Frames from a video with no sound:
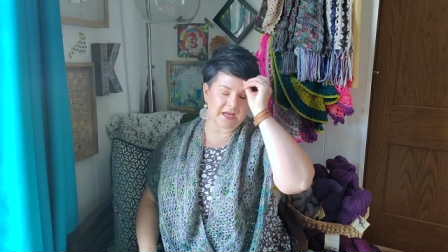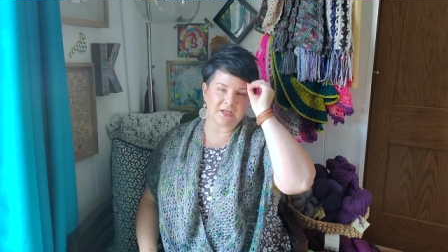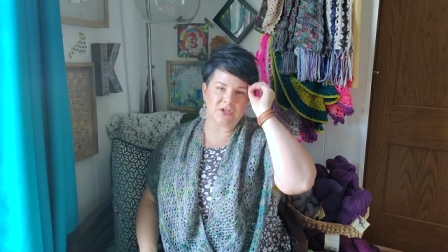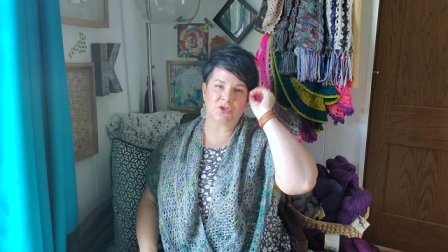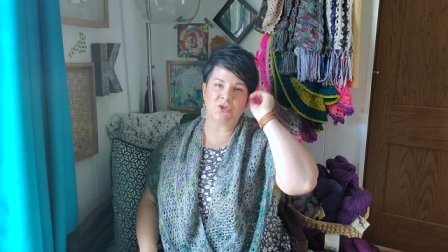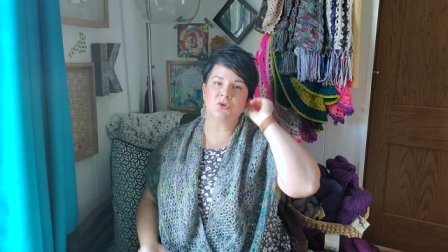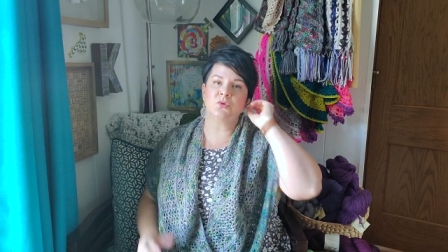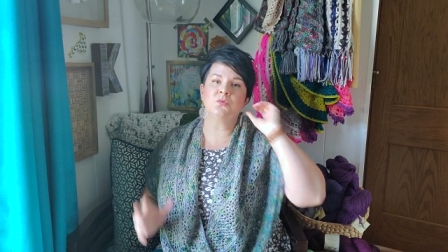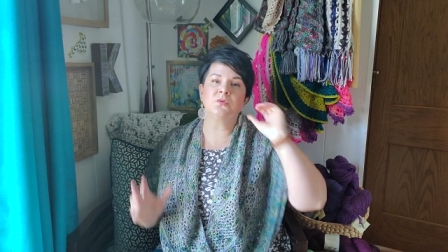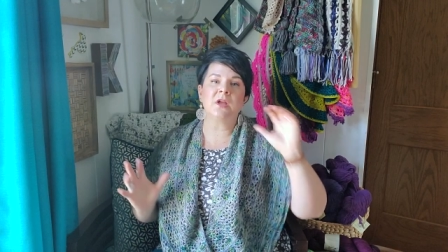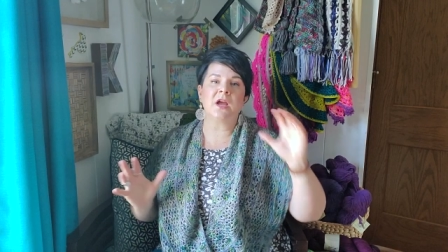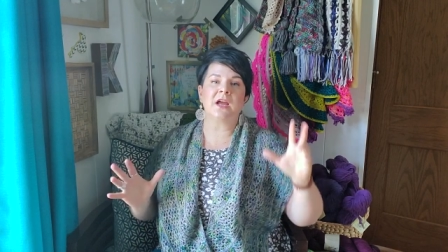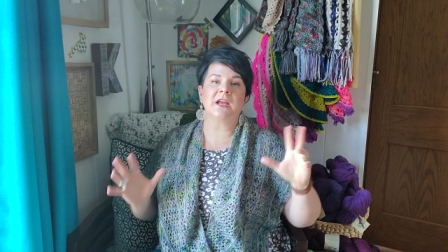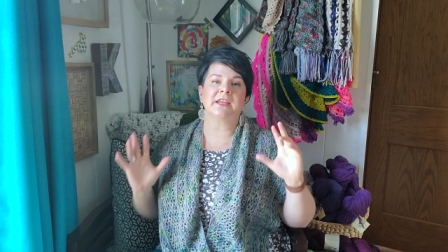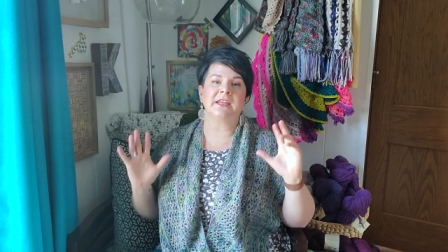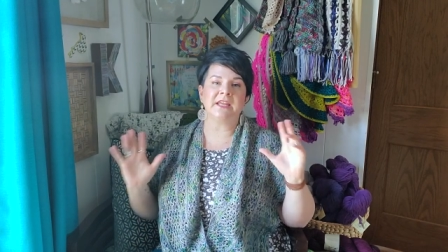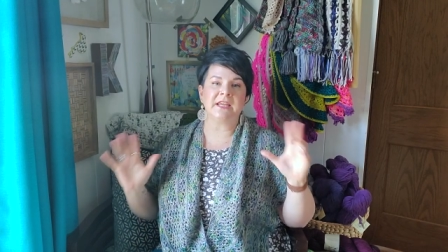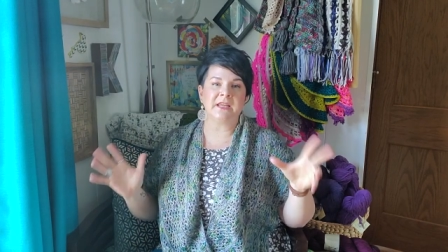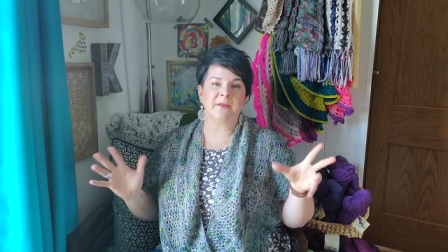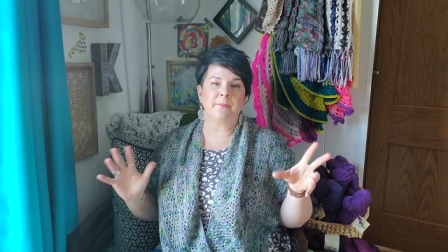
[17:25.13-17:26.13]
I do not
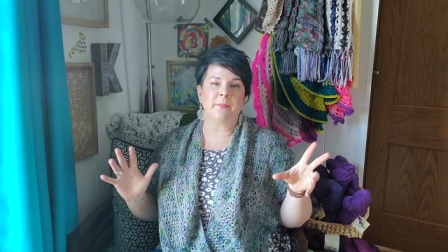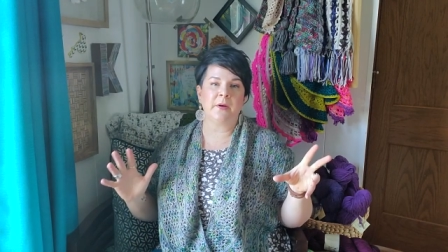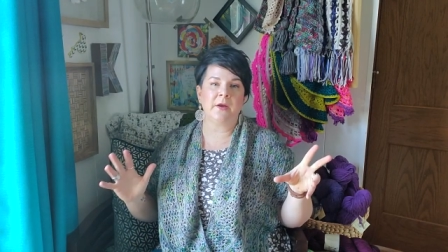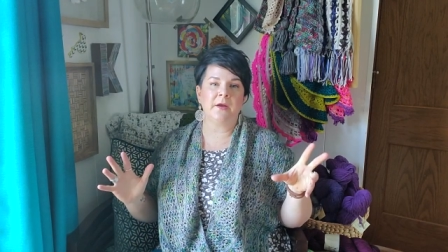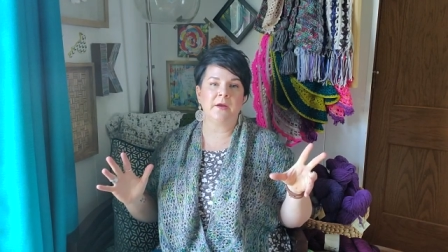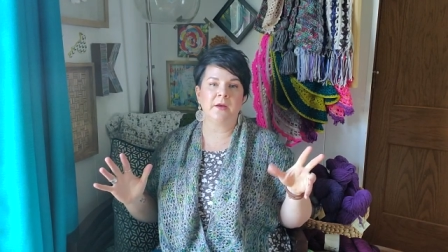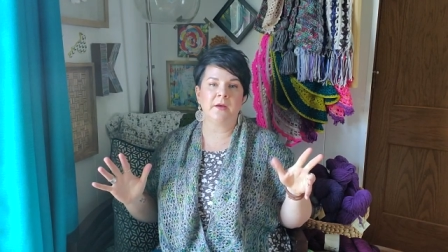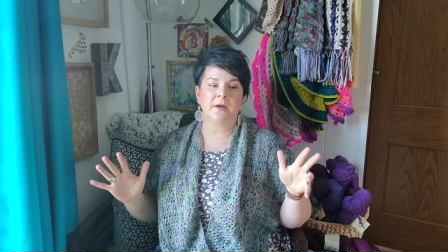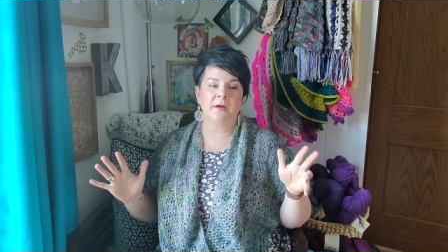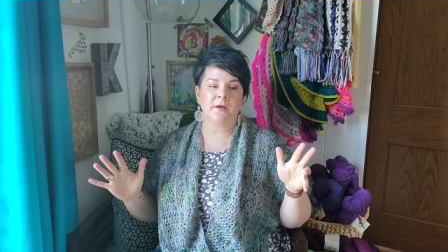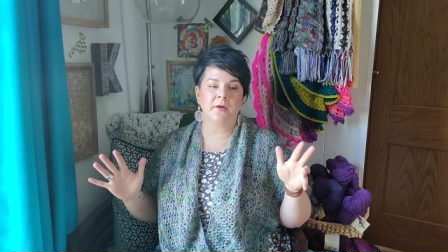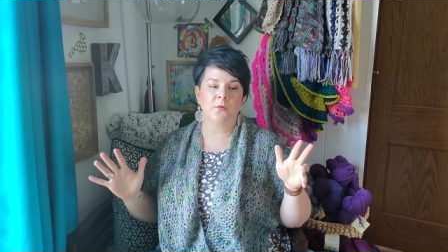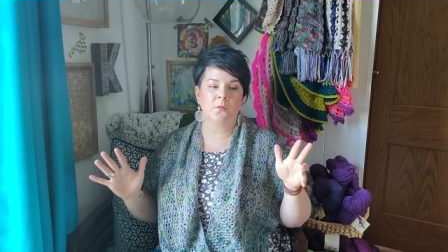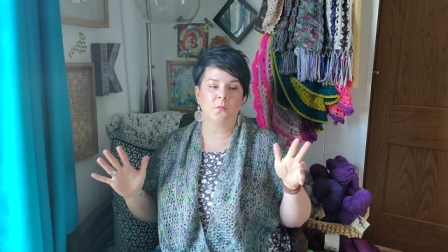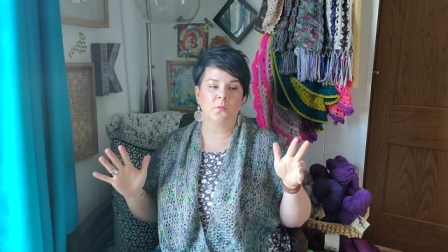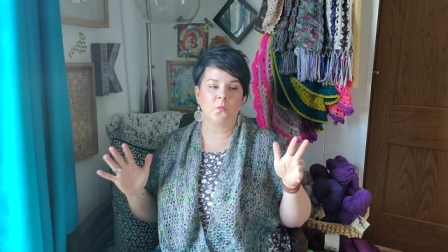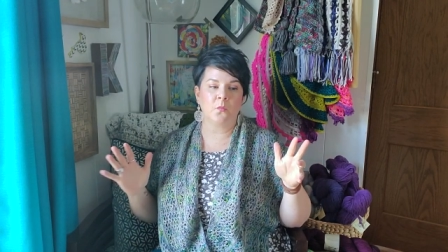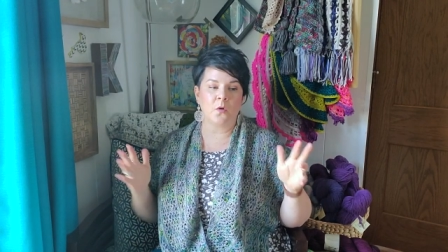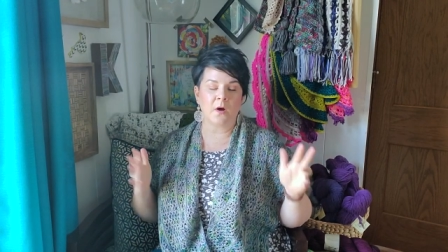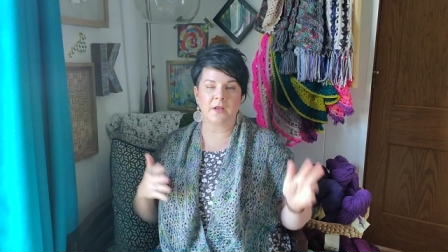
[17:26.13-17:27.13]
keep
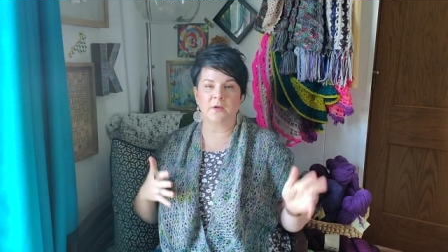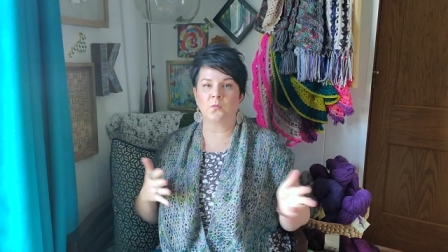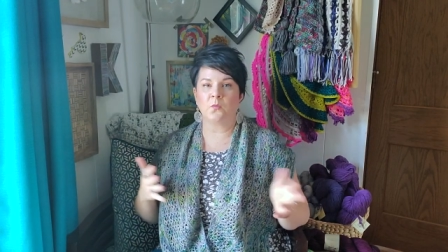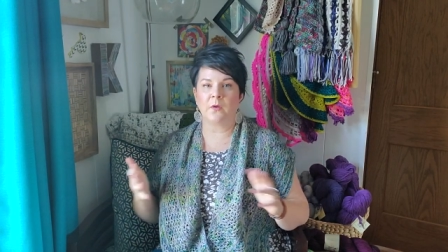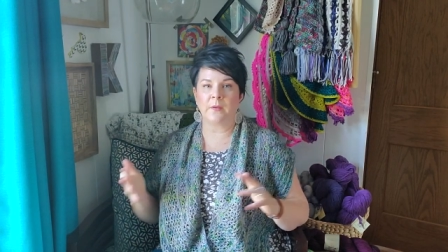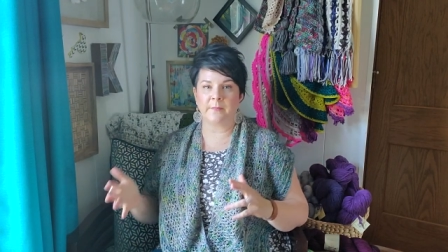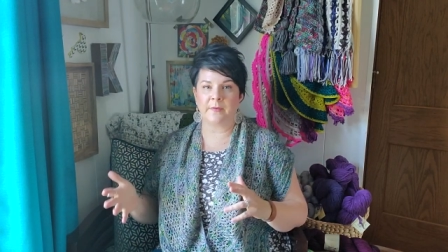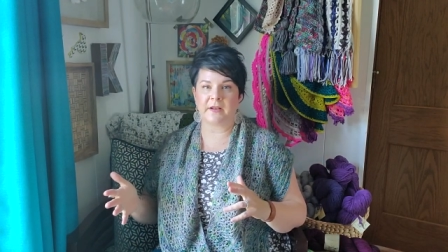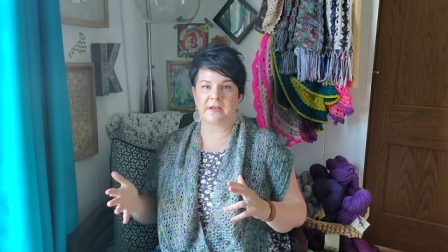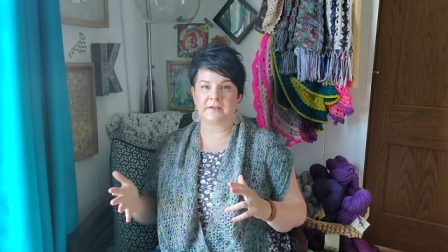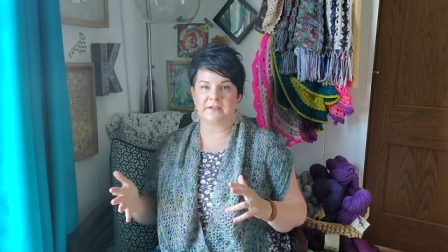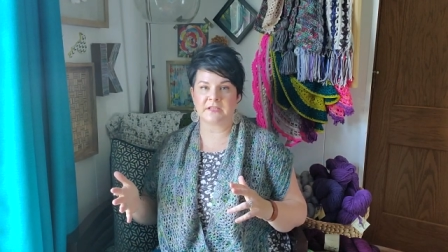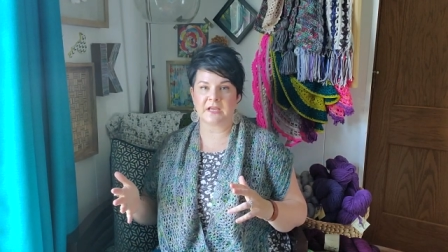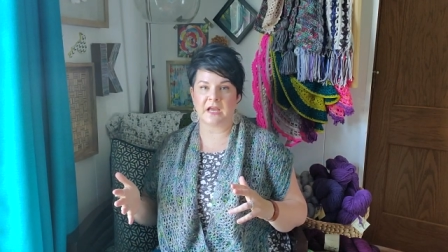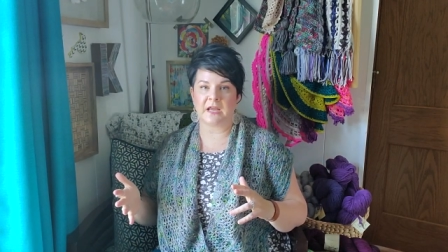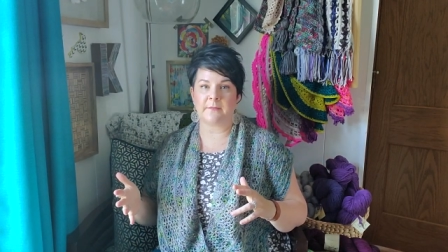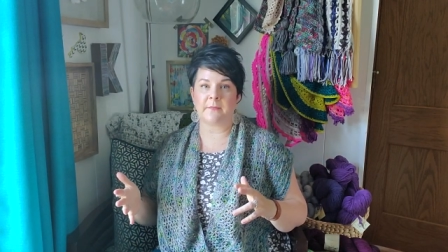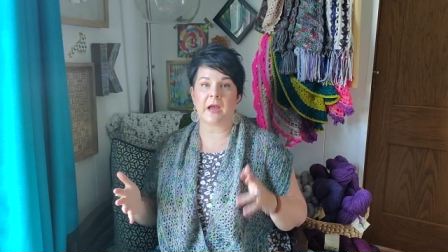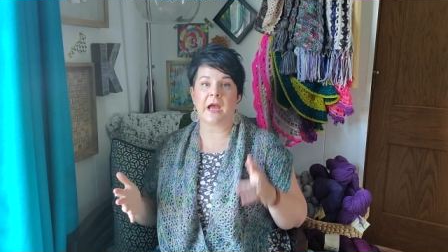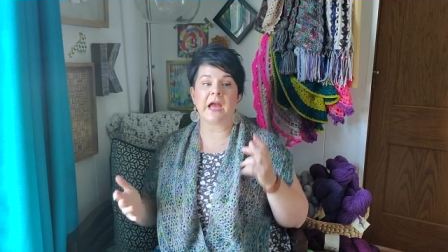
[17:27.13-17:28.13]
one WIP at a time.